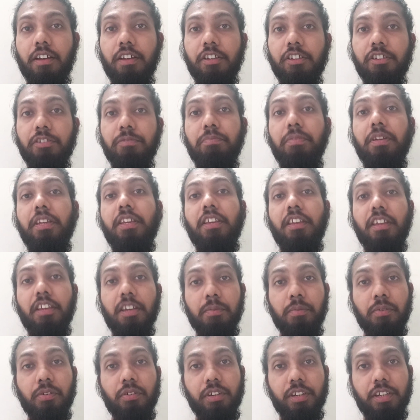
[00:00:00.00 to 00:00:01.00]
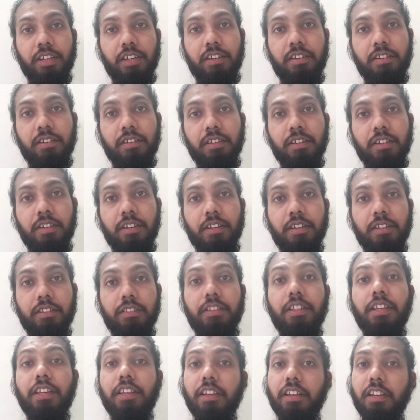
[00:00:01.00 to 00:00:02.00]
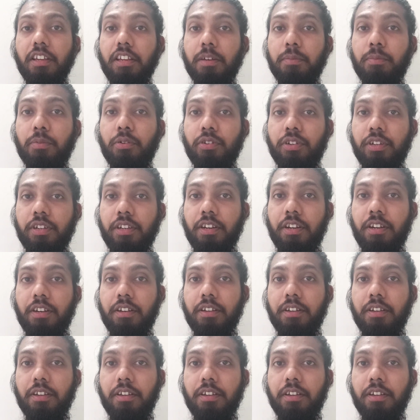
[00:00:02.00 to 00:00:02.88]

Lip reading: speaking about it, thinking about it,